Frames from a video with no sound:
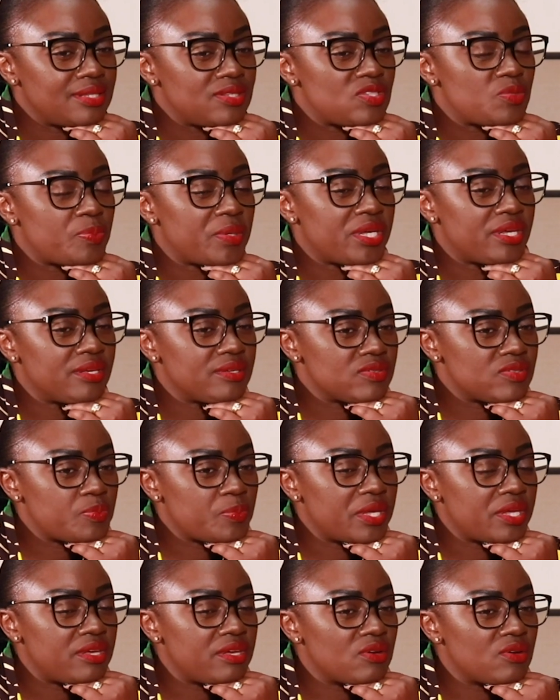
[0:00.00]
And speaking
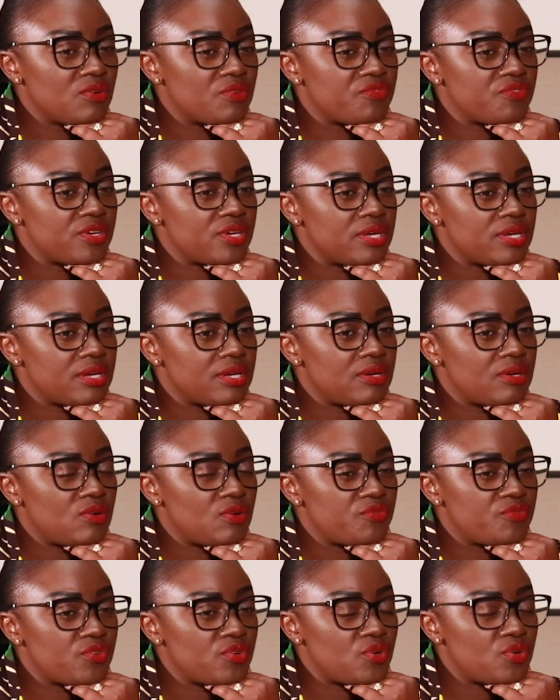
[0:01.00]
of
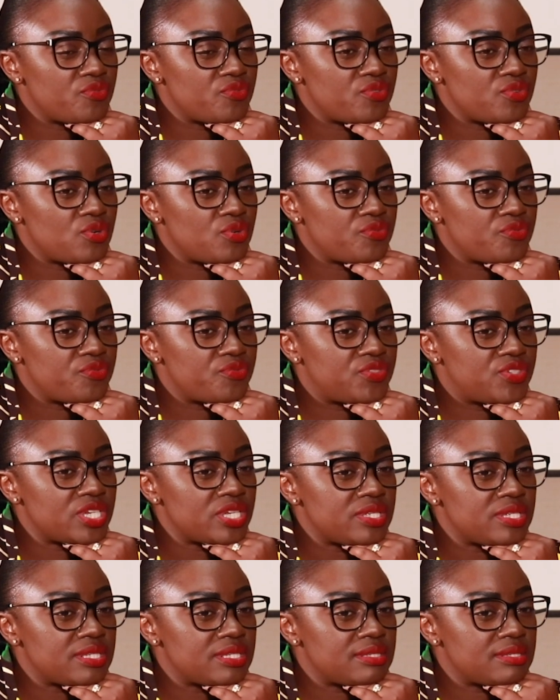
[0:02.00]

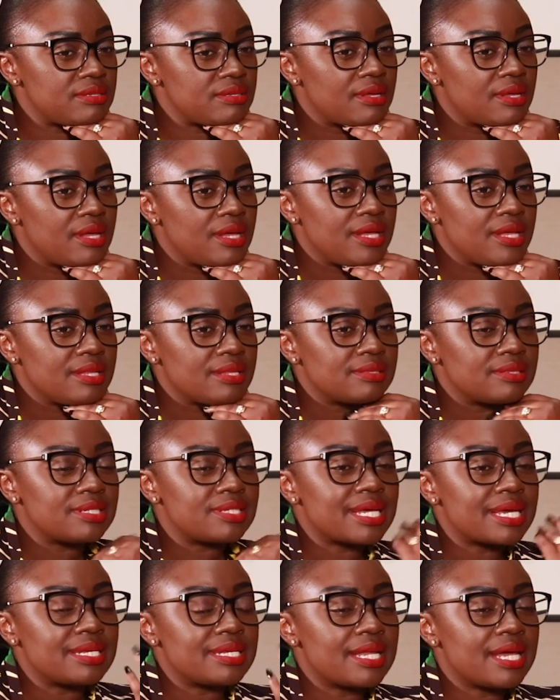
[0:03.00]
just the
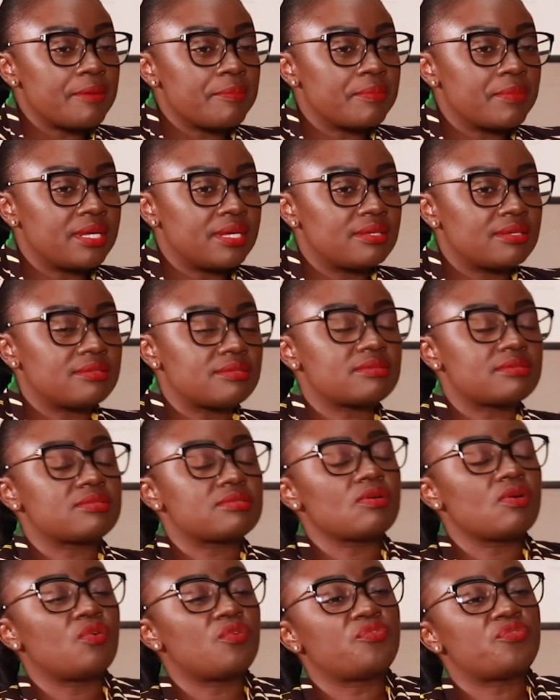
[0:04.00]

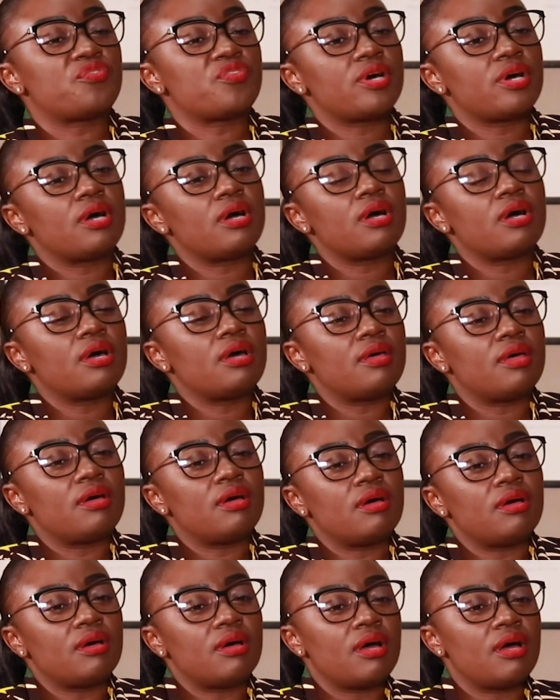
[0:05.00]
dynamics of
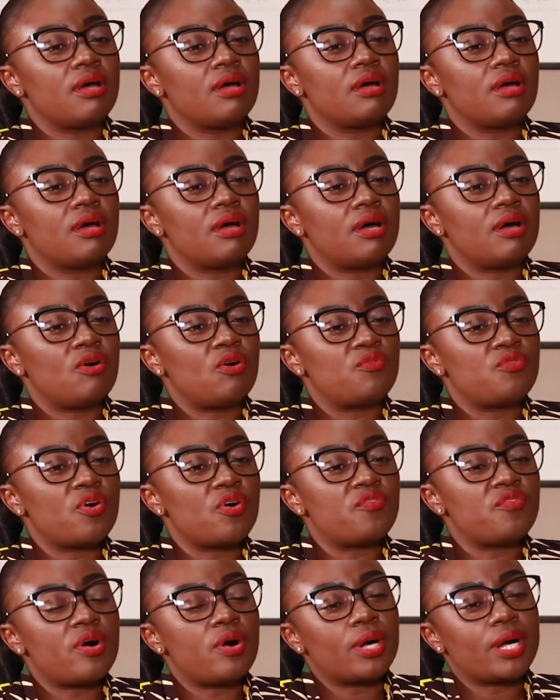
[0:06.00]

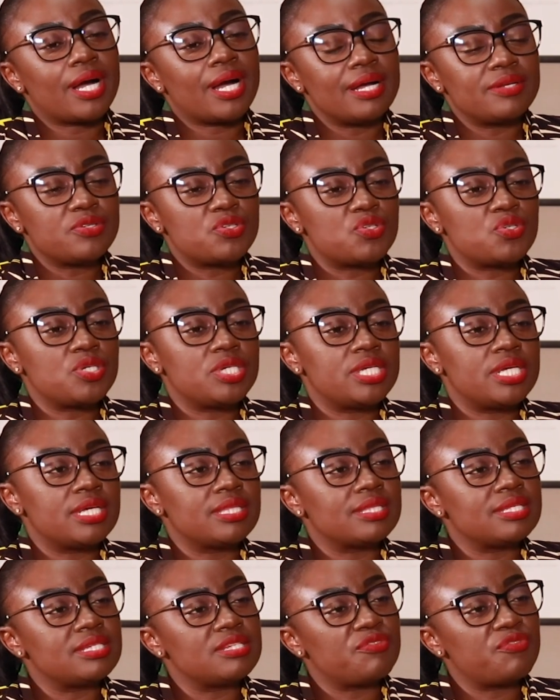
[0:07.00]
our country
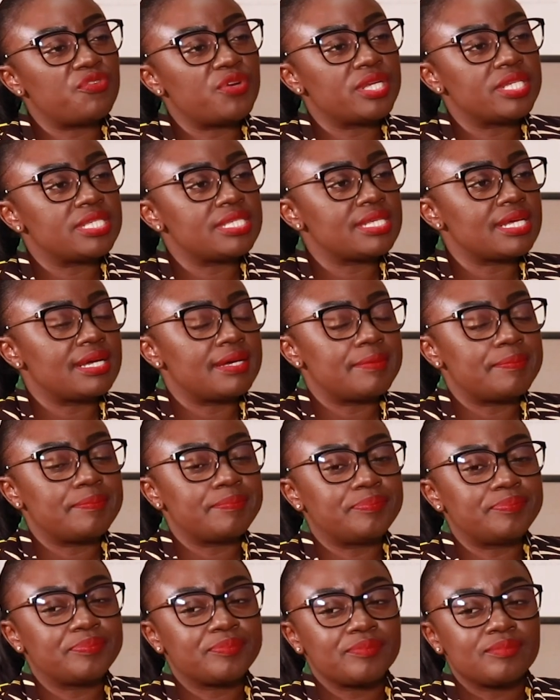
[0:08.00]
and the different
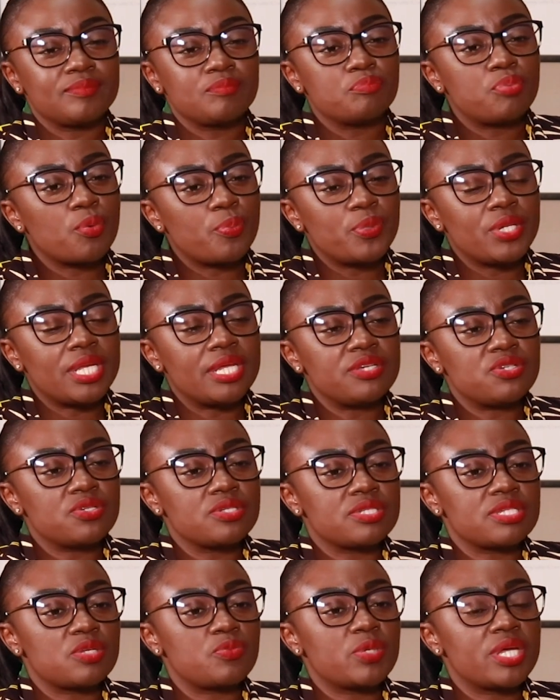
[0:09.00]

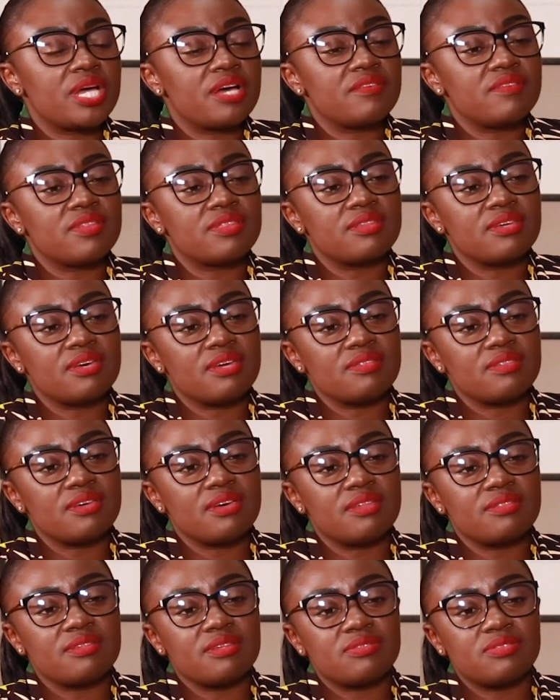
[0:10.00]
populations that we have and
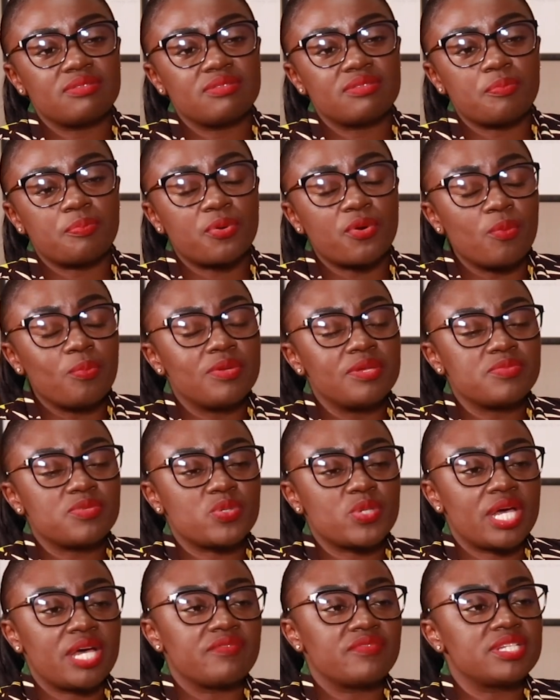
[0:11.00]
the problems
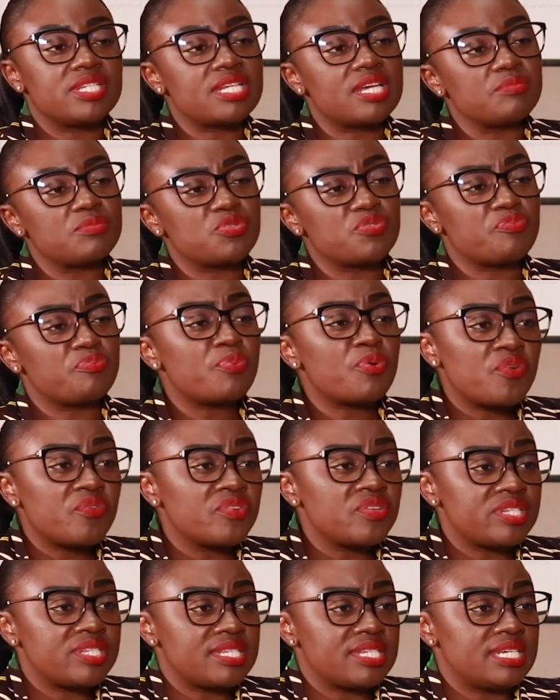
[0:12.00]
we have in terms of
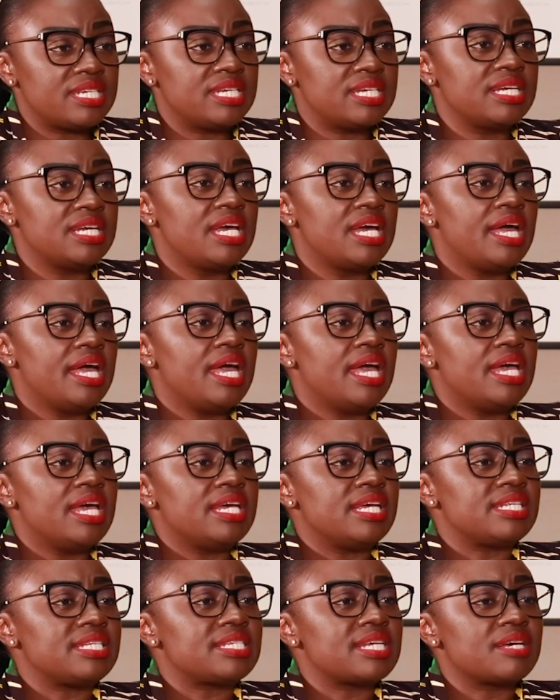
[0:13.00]
poverty,
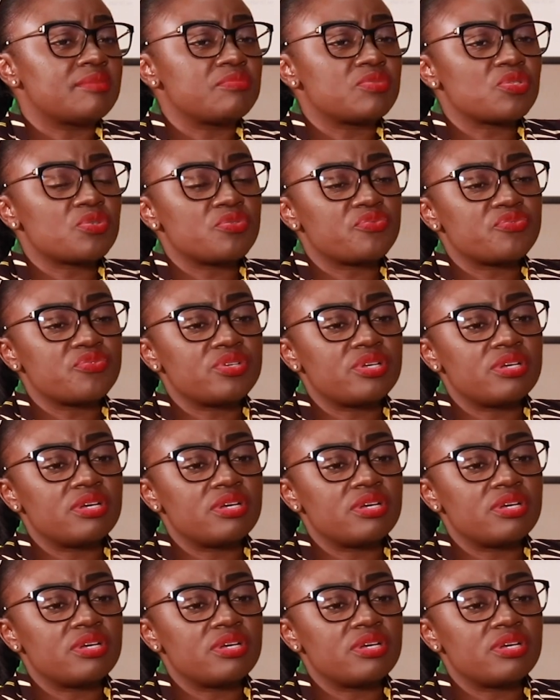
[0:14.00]
in terms of